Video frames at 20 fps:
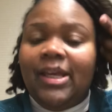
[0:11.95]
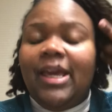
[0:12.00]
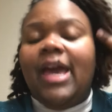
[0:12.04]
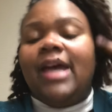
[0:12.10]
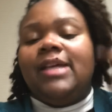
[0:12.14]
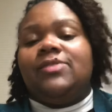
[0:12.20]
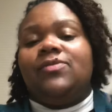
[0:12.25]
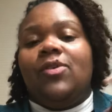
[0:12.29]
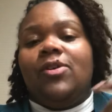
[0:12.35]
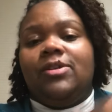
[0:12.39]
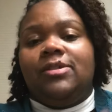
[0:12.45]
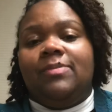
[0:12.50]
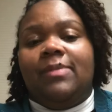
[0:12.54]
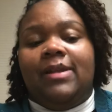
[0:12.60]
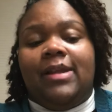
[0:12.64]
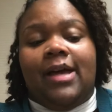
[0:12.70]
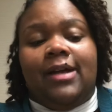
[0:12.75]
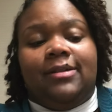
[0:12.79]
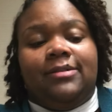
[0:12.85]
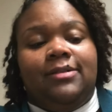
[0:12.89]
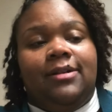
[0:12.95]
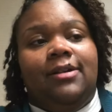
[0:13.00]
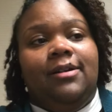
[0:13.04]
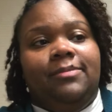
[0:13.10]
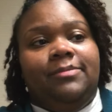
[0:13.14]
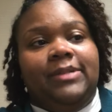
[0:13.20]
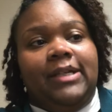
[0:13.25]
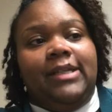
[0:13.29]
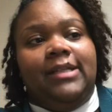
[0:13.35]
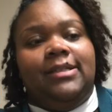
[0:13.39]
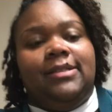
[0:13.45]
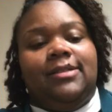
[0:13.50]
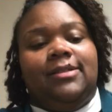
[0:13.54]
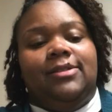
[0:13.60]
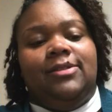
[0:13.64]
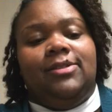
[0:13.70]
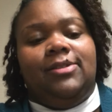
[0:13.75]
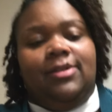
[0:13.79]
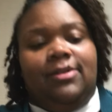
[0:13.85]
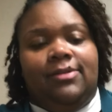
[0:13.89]
as far as my update is
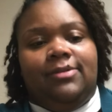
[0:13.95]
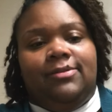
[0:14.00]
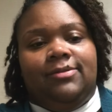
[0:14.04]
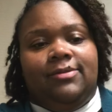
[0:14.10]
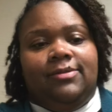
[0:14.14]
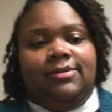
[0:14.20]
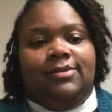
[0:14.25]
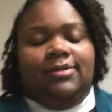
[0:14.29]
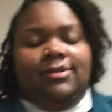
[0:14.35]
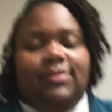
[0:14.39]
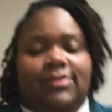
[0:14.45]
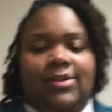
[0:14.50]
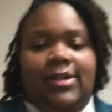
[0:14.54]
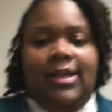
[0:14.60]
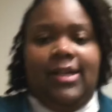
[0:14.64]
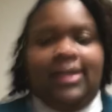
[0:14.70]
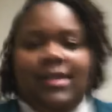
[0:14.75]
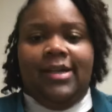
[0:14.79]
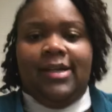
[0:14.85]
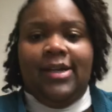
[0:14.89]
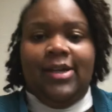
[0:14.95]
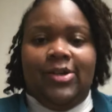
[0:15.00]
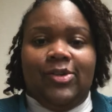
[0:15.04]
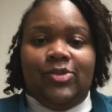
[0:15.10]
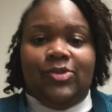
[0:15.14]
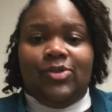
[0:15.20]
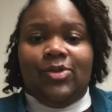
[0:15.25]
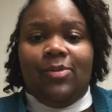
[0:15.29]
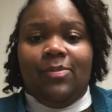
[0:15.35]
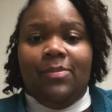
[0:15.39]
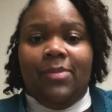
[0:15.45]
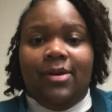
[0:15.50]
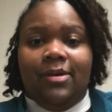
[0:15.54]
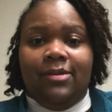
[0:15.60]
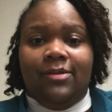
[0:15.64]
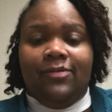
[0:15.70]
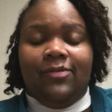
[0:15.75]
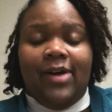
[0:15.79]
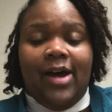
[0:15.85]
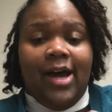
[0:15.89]
concerned. Okay, so month
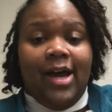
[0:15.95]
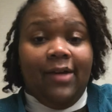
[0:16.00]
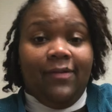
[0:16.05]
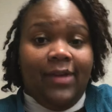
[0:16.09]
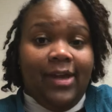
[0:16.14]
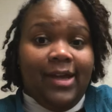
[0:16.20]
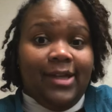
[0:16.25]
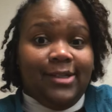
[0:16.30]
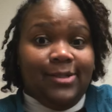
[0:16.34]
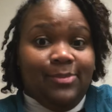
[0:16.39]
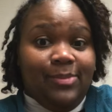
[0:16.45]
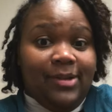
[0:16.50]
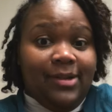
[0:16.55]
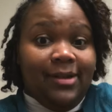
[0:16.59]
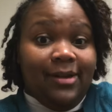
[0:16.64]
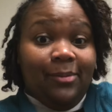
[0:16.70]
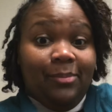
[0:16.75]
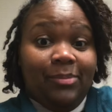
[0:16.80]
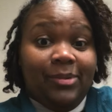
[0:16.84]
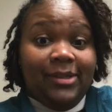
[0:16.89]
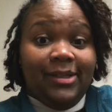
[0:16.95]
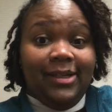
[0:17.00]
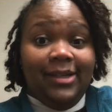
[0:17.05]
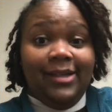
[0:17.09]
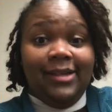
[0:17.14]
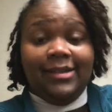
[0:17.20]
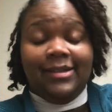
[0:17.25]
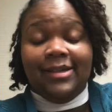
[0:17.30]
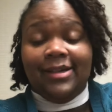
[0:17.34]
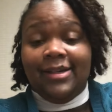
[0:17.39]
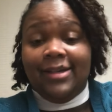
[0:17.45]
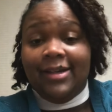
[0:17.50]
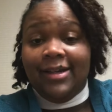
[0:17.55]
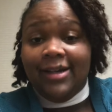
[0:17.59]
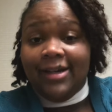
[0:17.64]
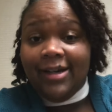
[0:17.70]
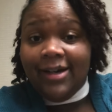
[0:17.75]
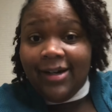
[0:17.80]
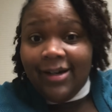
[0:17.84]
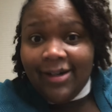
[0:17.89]
5 has been complete.
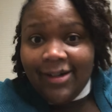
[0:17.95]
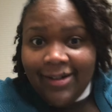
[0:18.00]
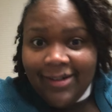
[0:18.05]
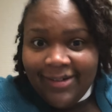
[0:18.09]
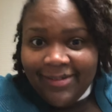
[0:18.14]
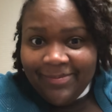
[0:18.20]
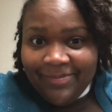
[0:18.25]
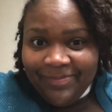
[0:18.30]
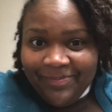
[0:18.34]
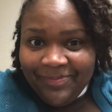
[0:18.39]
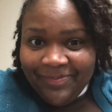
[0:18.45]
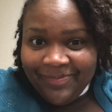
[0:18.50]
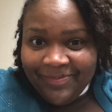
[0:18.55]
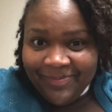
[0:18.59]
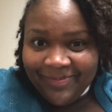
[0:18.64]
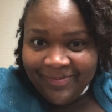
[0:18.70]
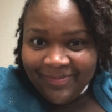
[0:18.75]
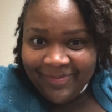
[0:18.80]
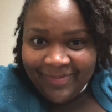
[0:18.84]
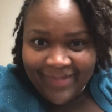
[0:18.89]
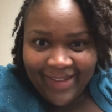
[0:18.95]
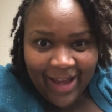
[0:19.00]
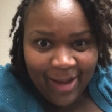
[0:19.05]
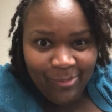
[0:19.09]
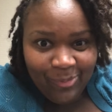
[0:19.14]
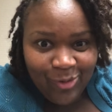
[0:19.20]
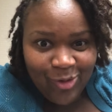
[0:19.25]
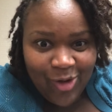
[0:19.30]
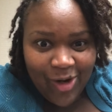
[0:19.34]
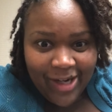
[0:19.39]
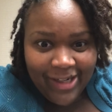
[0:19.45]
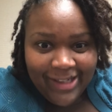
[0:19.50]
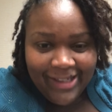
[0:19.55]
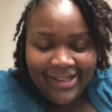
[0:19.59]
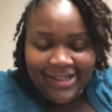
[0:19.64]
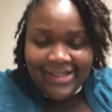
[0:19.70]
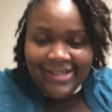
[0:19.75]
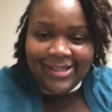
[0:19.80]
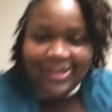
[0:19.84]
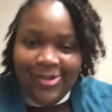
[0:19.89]
Um, I'm trying to
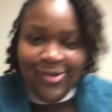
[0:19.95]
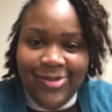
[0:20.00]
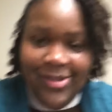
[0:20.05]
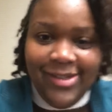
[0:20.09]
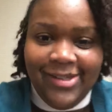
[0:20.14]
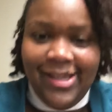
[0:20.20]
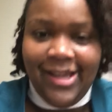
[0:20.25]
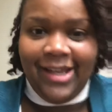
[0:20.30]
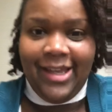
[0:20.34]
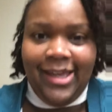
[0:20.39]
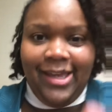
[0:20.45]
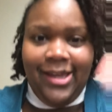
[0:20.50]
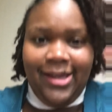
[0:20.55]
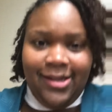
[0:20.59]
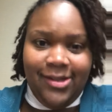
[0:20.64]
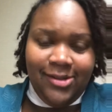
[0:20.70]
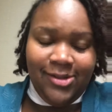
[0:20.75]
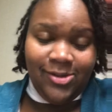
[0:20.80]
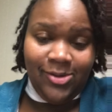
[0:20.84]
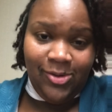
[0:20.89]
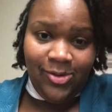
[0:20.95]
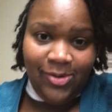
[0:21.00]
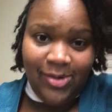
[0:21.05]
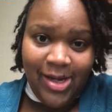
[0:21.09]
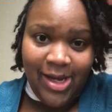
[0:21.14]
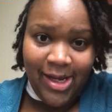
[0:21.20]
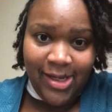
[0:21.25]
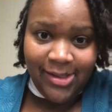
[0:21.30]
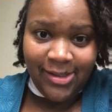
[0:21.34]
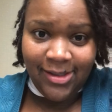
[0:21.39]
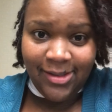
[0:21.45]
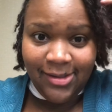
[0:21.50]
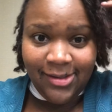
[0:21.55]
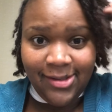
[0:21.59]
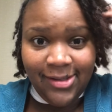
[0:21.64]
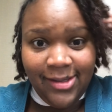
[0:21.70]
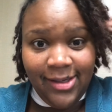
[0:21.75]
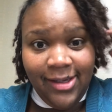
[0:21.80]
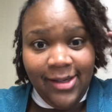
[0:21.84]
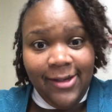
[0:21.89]
get as close as I can so you guys could
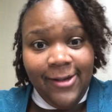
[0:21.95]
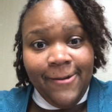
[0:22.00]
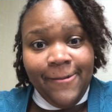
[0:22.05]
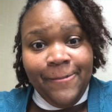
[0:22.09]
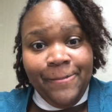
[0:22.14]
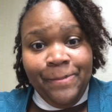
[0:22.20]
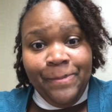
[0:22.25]
see